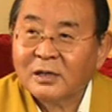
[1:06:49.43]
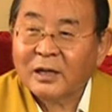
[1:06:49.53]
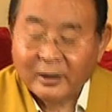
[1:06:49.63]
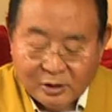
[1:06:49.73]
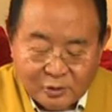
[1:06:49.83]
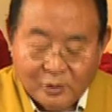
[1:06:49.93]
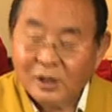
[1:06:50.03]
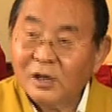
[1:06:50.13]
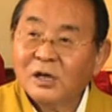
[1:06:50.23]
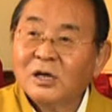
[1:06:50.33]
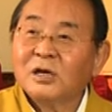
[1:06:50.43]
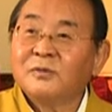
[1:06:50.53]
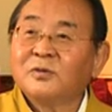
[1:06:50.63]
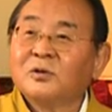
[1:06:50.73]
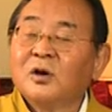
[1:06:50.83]
It's like, you know,
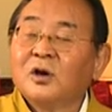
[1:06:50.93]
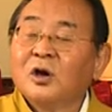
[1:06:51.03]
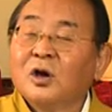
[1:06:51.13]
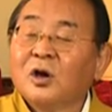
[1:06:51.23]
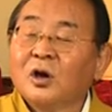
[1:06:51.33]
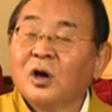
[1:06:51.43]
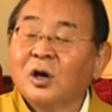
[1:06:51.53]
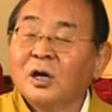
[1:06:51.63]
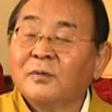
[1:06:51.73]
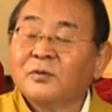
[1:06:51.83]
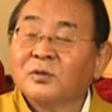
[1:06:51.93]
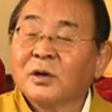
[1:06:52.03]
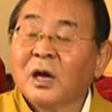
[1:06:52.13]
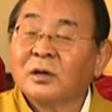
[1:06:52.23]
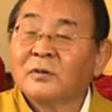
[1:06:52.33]
if you, if you
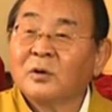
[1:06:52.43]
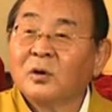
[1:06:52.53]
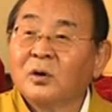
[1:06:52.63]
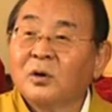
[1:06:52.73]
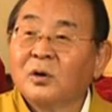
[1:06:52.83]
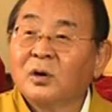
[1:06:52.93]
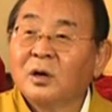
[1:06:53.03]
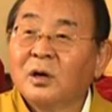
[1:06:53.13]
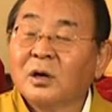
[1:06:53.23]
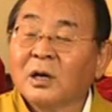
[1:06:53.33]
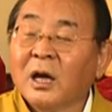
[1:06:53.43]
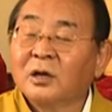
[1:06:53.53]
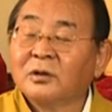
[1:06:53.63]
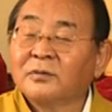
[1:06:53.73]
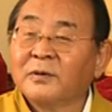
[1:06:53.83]
kind of go uh,
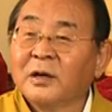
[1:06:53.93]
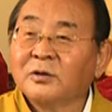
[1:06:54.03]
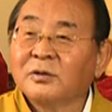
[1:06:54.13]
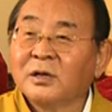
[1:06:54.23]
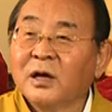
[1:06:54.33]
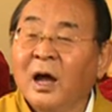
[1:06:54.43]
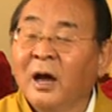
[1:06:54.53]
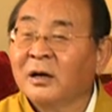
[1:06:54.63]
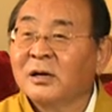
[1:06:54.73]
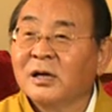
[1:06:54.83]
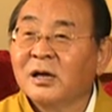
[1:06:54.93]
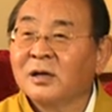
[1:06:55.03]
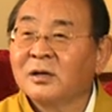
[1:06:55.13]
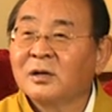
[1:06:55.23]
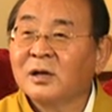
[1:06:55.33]
kind of, how do you say, hungry
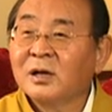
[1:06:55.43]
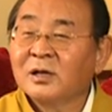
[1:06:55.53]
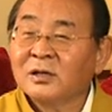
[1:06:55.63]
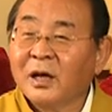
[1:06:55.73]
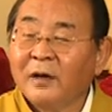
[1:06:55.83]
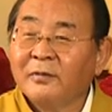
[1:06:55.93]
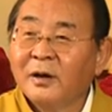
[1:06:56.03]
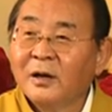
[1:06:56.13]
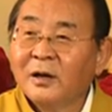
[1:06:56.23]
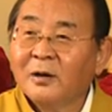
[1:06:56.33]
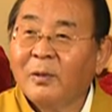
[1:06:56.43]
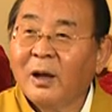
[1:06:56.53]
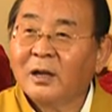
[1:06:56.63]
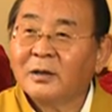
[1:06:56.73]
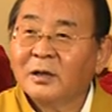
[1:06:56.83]
and stuff,
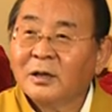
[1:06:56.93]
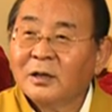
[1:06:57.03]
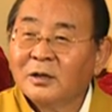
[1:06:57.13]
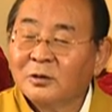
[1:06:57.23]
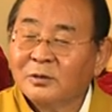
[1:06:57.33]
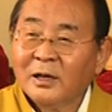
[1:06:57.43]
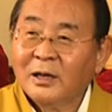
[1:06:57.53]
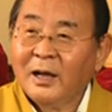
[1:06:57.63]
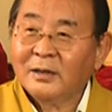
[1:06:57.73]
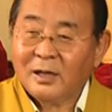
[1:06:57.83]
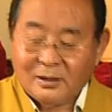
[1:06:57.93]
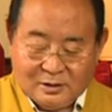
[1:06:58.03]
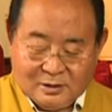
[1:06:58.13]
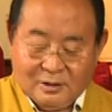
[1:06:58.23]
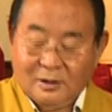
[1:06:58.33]
while you realize that
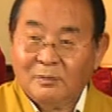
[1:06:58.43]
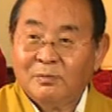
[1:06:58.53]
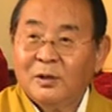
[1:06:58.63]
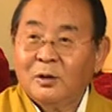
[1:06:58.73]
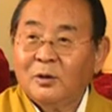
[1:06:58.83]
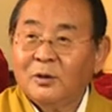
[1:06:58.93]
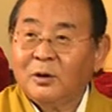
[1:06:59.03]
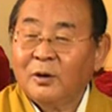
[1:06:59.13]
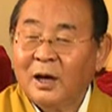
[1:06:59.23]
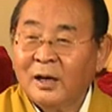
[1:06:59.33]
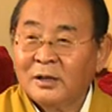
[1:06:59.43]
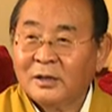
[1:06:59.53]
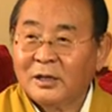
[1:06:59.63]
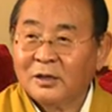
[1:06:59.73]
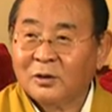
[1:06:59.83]
uh, below your,
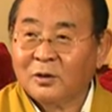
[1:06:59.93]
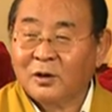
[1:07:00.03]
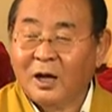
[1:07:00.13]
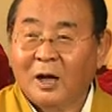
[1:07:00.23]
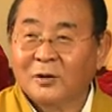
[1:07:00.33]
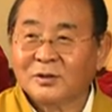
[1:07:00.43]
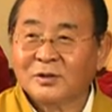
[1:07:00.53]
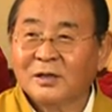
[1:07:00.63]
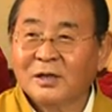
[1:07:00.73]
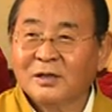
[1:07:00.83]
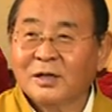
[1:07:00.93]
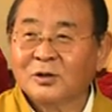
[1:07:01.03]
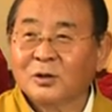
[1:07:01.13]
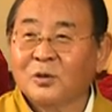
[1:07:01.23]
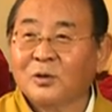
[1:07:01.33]
underneath your house,
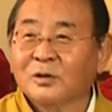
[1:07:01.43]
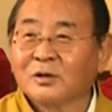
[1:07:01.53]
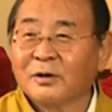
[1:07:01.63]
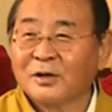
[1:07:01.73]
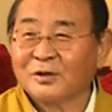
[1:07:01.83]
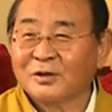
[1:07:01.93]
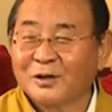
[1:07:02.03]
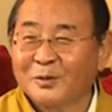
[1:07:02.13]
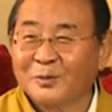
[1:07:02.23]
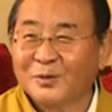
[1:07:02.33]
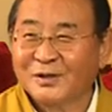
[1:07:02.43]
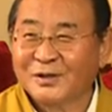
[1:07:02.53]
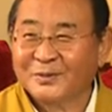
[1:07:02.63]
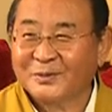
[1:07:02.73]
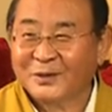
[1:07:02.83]
there's a whole treasury of
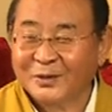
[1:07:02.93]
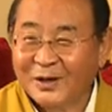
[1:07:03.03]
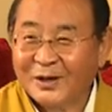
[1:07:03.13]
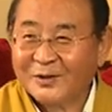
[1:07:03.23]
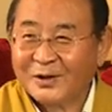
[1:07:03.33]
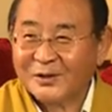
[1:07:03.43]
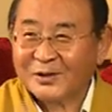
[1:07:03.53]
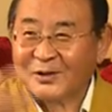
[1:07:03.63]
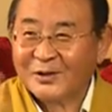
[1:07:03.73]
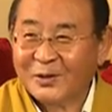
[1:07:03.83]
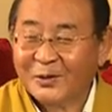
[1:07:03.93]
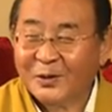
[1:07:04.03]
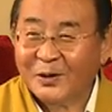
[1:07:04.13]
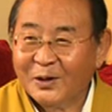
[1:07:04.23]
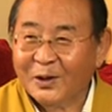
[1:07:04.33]
wisdom, you know, treasury you know,
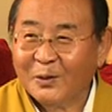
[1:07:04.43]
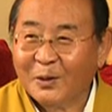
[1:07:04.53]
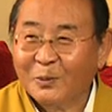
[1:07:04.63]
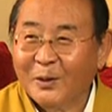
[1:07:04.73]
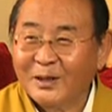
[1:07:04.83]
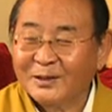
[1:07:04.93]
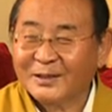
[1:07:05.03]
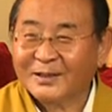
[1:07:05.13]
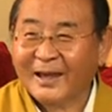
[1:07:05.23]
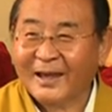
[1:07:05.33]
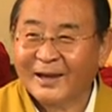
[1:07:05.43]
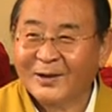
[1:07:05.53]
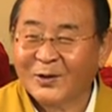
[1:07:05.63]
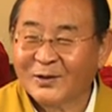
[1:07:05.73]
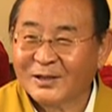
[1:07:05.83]
uh, of wealth there.
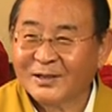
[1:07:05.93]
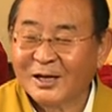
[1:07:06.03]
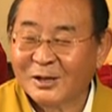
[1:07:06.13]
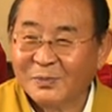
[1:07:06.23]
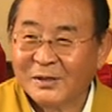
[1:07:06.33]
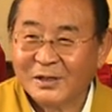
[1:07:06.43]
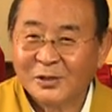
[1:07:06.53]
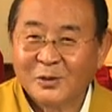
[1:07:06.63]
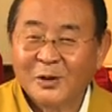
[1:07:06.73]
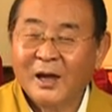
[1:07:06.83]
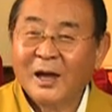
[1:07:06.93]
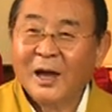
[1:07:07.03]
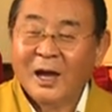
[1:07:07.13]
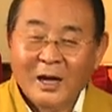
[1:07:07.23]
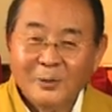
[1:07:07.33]
You know, it's such a pity. So
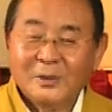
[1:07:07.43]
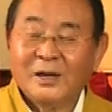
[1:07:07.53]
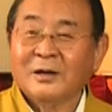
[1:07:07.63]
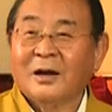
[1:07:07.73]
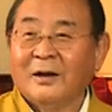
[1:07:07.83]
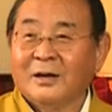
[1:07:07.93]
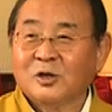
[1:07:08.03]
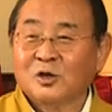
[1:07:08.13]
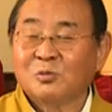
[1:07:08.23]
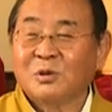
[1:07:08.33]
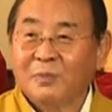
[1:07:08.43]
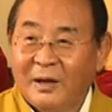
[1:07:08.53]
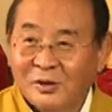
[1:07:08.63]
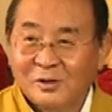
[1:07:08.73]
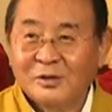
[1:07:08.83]
I would encourage to be
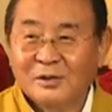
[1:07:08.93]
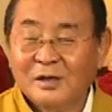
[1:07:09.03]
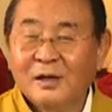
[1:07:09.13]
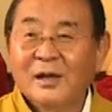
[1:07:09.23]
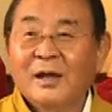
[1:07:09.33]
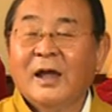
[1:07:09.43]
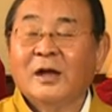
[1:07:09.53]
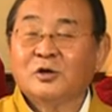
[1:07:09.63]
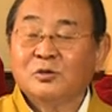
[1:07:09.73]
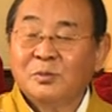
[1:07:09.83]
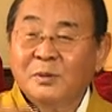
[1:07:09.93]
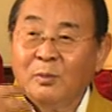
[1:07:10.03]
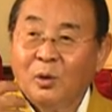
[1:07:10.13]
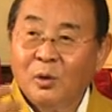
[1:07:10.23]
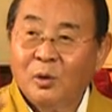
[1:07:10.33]
patient and to be
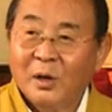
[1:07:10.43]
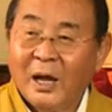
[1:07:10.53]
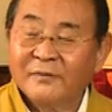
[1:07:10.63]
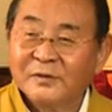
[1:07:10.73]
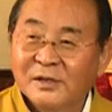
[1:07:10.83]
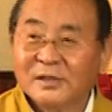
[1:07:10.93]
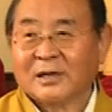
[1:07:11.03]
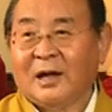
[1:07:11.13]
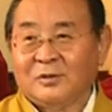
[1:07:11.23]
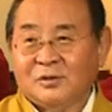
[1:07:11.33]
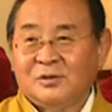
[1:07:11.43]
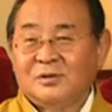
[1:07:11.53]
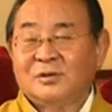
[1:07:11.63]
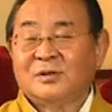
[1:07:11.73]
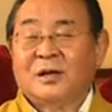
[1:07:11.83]
more, have
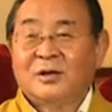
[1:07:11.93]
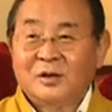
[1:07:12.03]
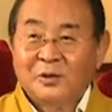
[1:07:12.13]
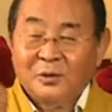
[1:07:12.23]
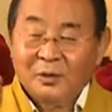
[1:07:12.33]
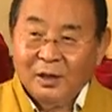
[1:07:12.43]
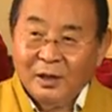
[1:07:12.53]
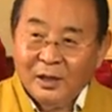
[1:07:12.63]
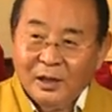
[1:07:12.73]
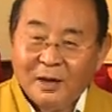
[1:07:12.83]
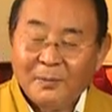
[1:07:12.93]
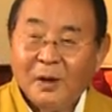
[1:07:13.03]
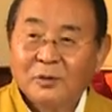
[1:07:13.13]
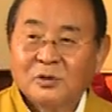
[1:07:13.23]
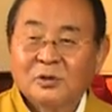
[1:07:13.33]
discussions and, you know,
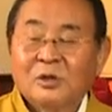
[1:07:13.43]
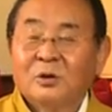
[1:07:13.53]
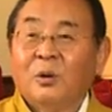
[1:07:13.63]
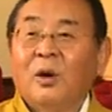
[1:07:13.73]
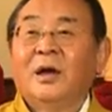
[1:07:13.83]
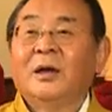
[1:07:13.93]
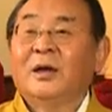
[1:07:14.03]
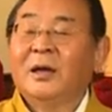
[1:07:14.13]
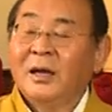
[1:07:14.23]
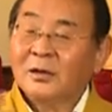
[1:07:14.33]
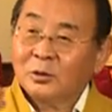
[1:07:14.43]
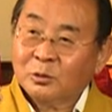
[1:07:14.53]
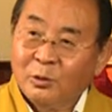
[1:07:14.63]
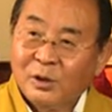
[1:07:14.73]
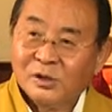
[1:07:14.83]
about to inquire and the
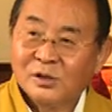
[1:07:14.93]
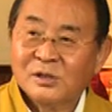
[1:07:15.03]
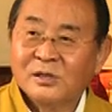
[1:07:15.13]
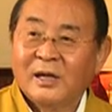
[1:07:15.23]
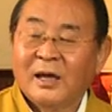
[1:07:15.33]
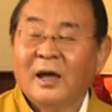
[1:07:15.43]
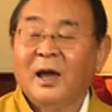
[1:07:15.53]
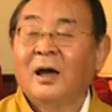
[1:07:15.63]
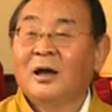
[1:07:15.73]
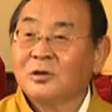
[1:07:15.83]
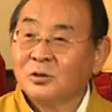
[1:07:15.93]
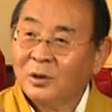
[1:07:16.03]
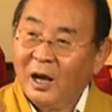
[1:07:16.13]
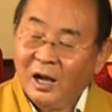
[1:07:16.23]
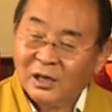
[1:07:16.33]
questions that there are
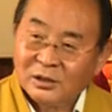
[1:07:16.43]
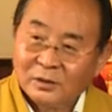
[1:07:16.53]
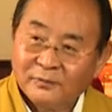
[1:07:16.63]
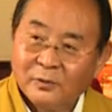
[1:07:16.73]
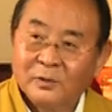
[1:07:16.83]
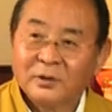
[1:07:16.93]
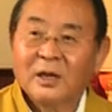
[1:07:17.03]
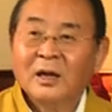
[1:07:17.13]
to ask for.